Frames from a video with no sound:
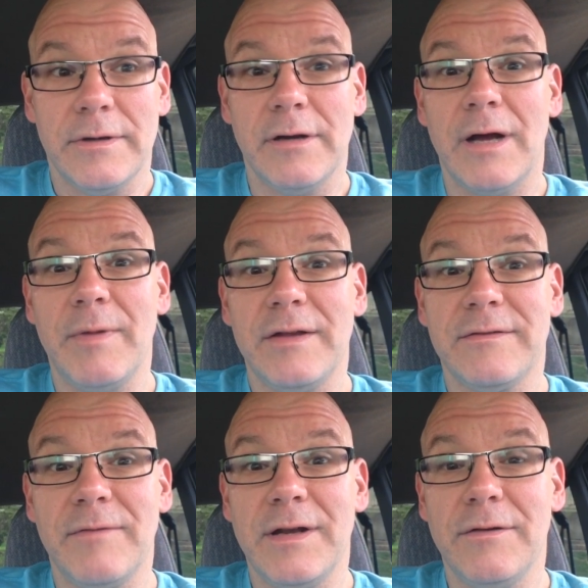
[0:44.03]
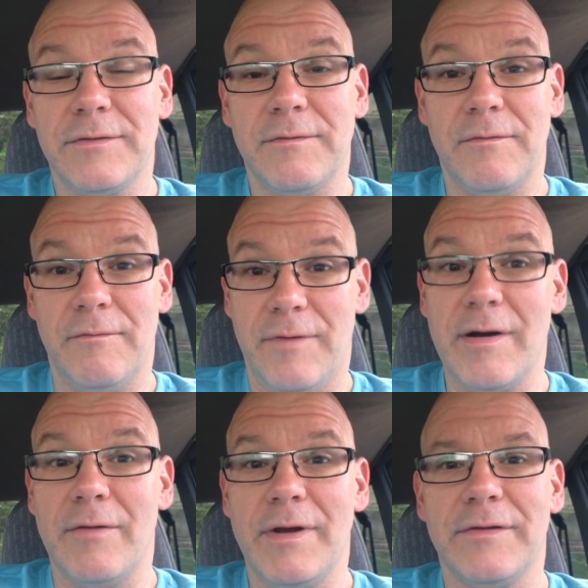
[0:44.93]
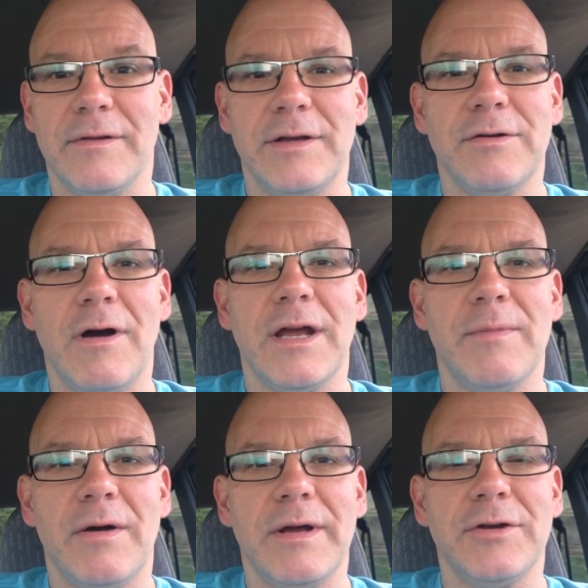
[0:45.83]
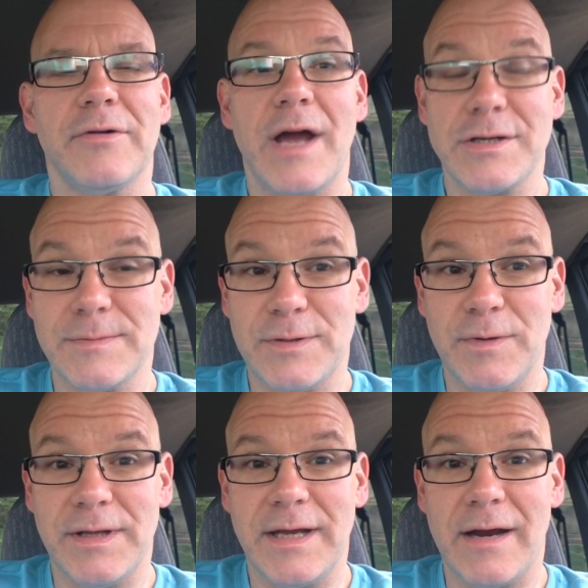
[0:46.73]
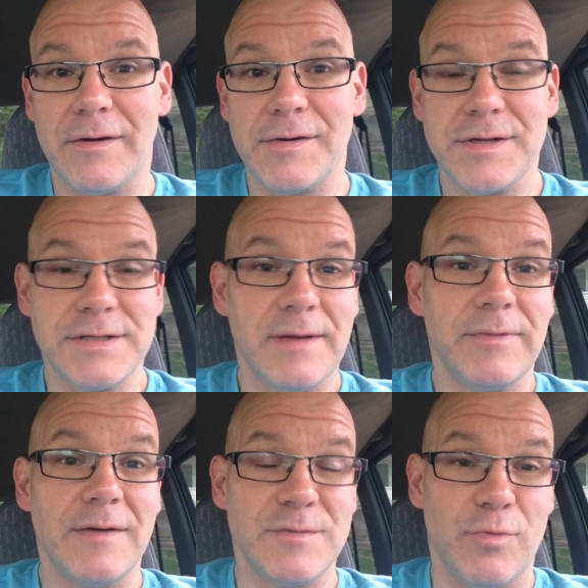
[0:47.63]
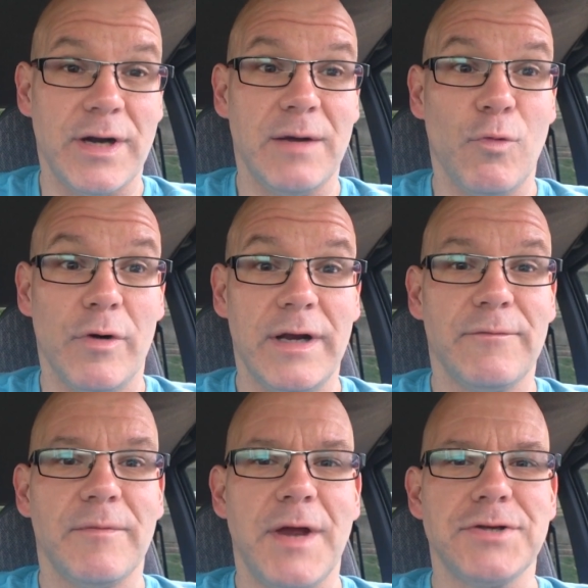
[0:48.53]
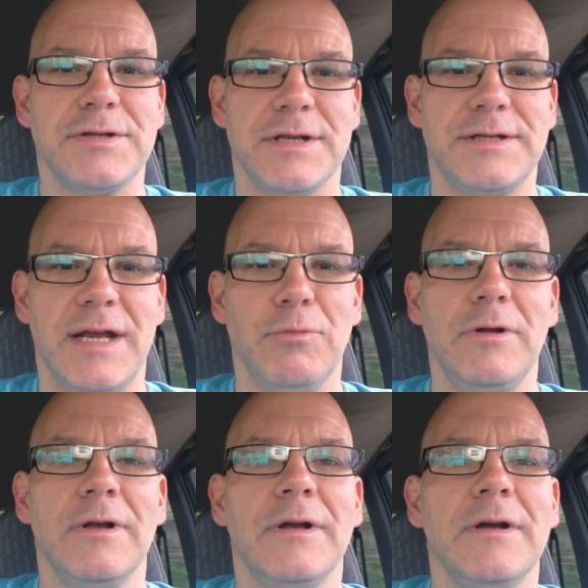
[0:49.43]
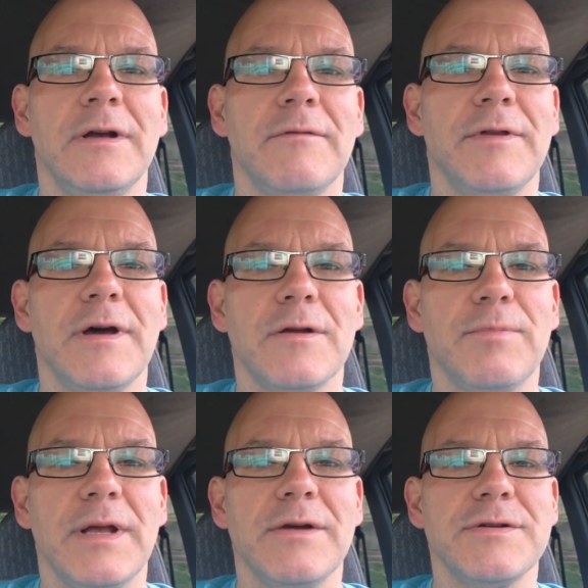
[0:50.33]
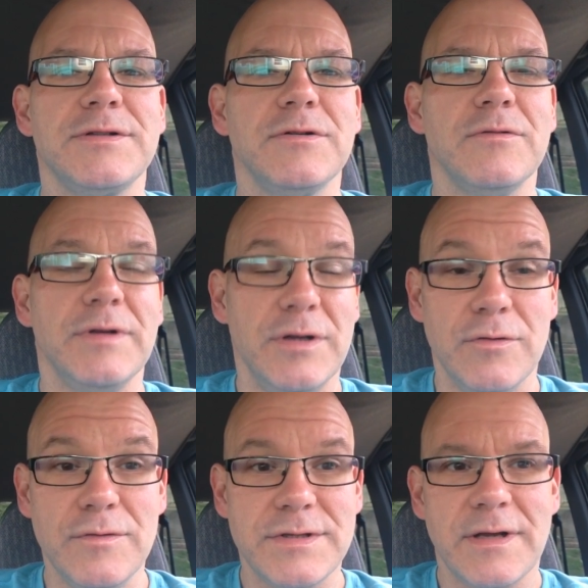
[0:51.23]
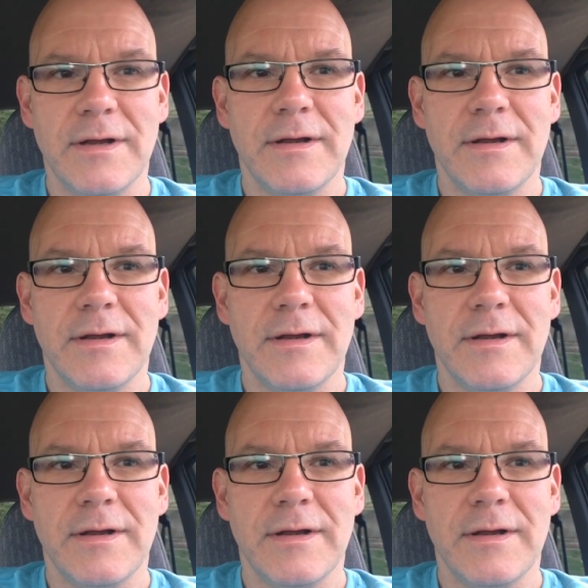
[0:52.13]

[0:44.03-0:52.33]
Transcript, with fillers: You know, I made some videos very recently talking about interactions between the characters and sometimes bringing more information to the table for the other players to use.